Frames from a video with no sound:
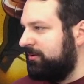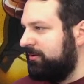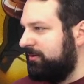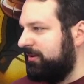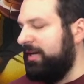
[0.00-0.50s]

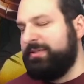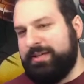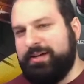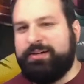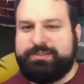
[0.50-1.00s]
That's the
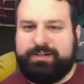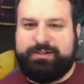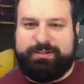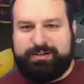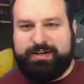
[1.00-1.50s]
alt
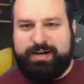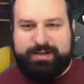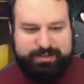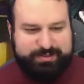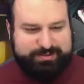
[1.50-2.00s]
art. All right,
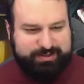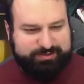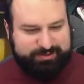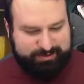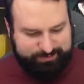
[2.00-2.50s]
that's the
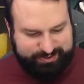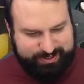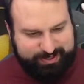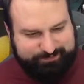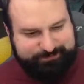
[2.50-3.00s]
alt art we
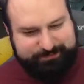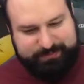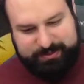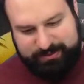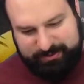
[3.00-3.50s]
got.
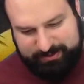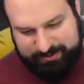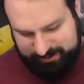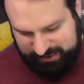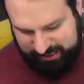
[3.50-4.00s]

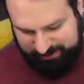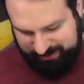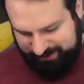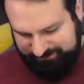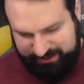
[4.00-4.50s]
We
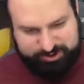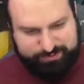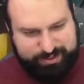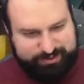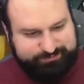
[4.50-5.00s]
got Vidramon.